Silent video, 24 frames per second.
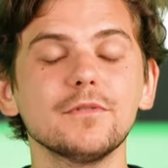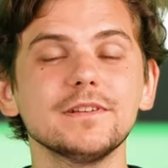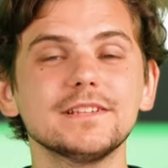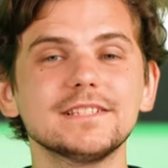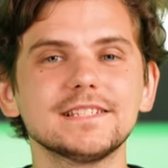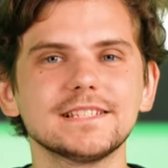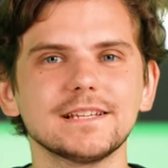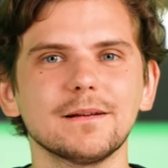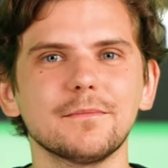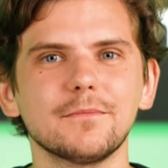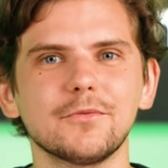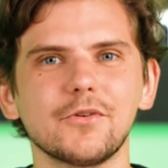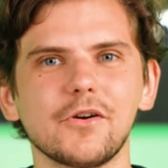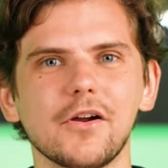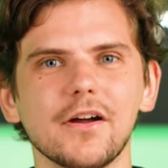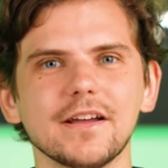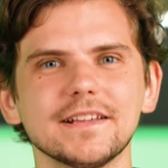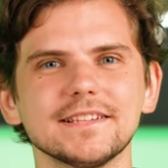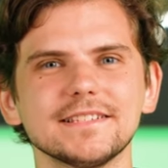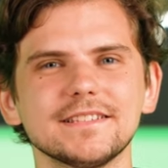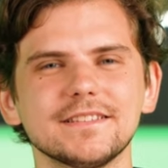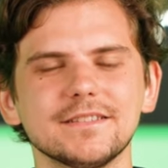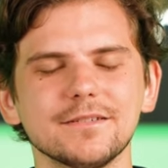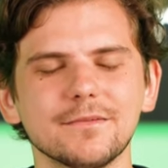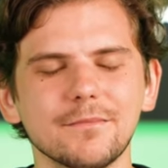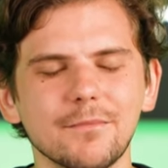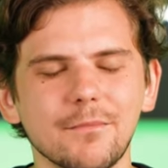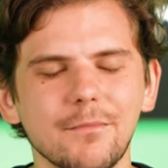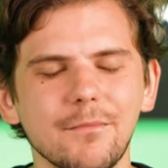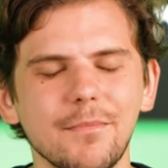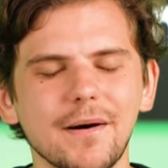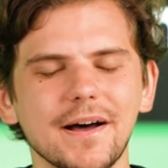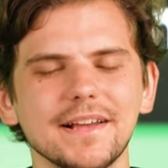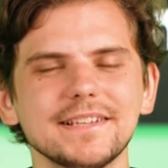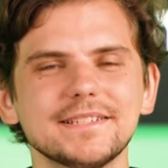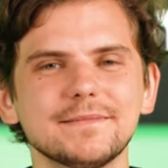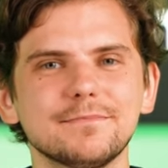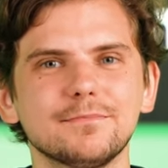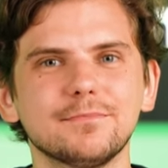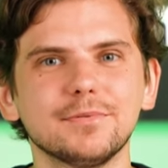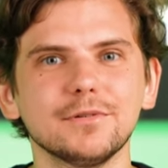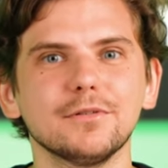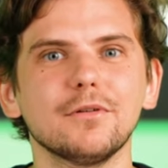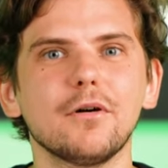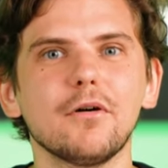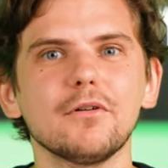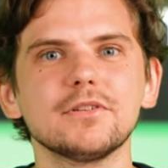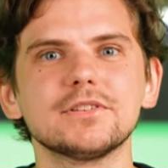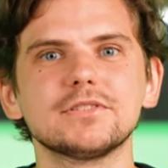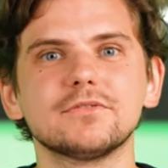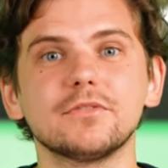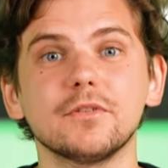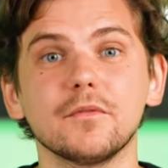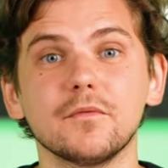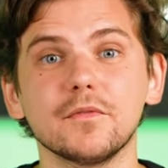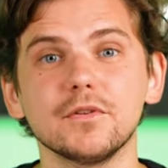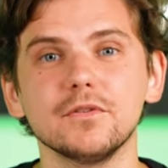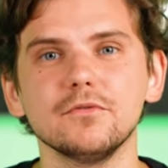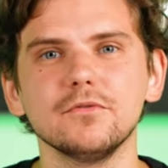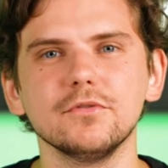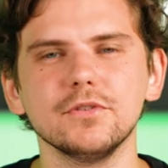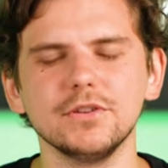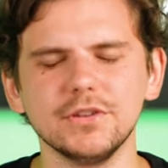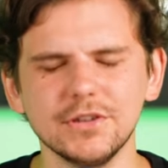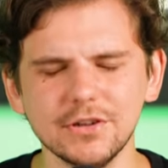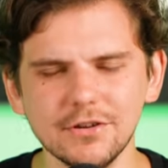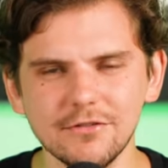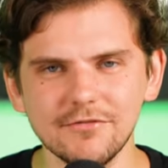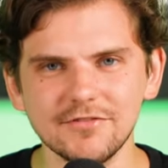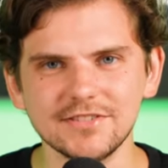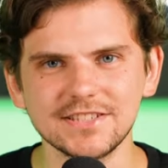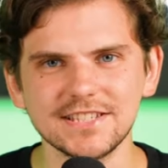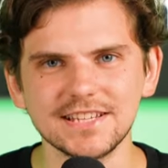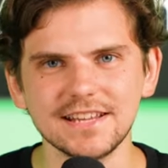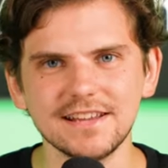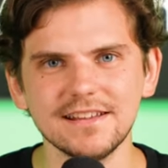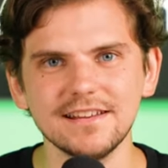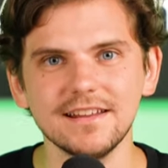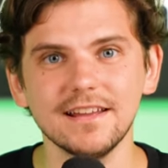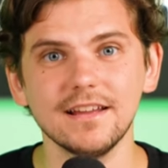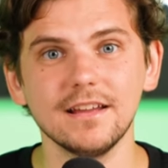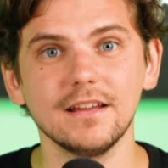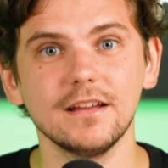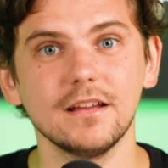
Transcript: we summarize the best Bluehost review you've seen,